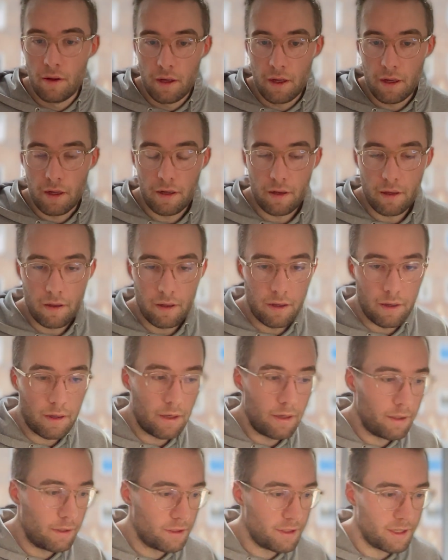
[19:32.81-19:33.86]
in
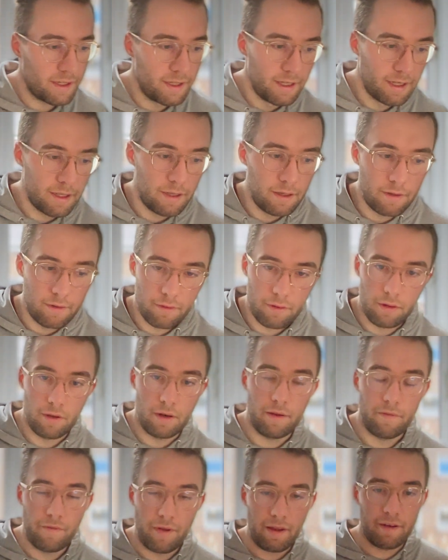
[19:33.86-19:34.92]
a technique, in
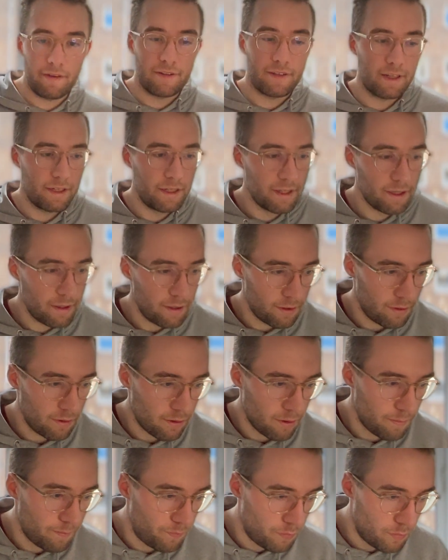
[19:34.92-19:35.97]
advanced technique
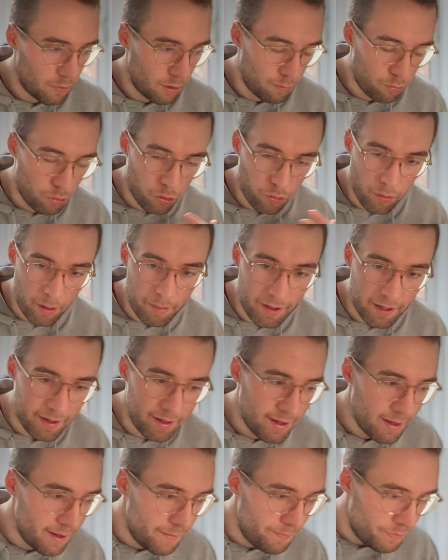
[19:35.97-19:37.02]
of programming.
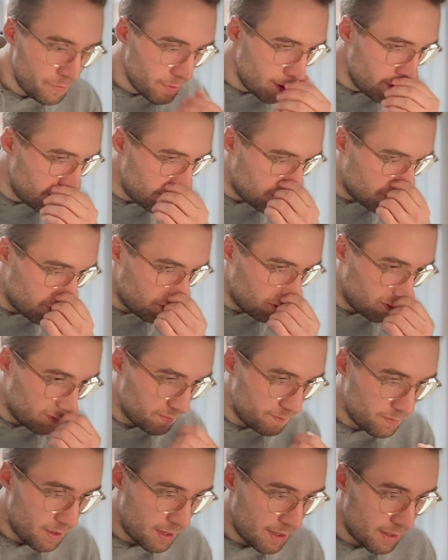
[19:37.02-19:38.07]
So
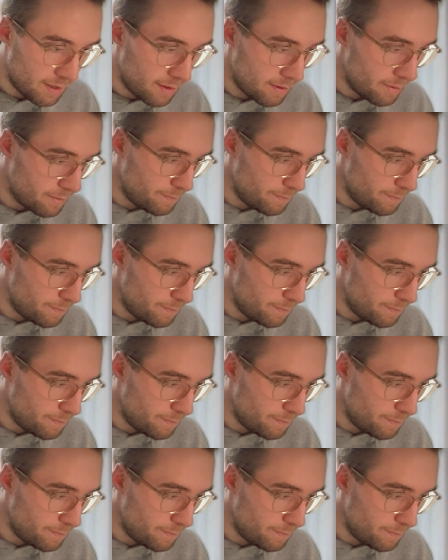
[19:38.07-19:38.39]
and